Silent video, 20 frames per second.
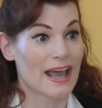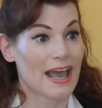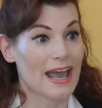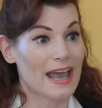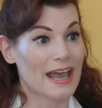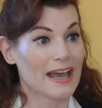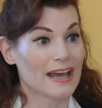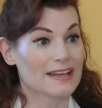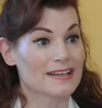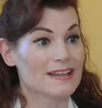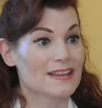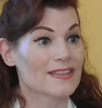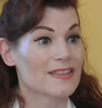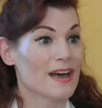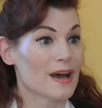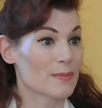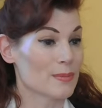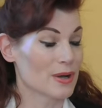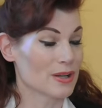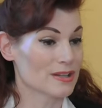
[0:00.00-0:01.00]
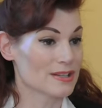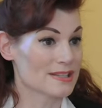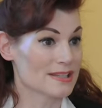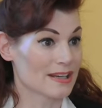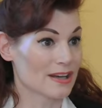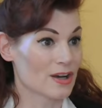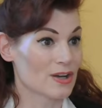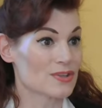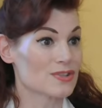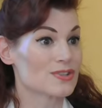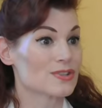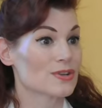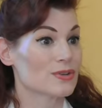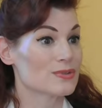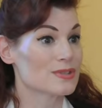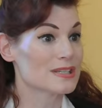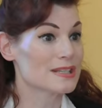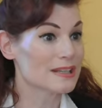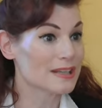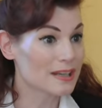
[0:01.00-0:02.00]
And that policy
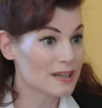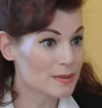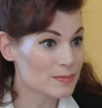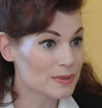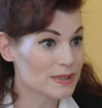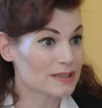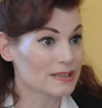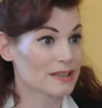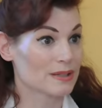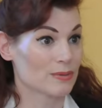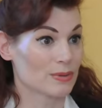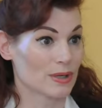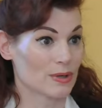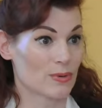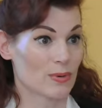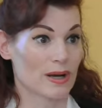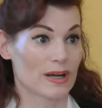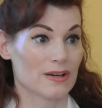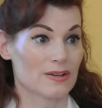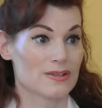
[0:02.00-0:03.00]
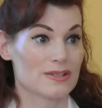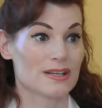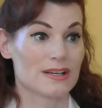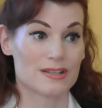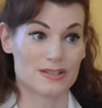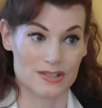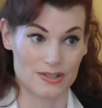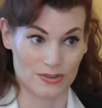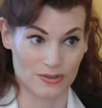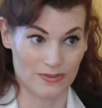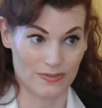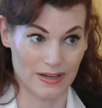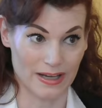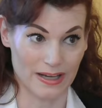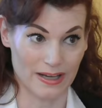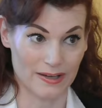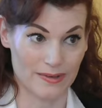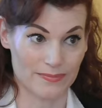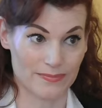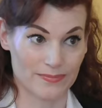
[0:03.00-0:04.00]
also typically requires a survey.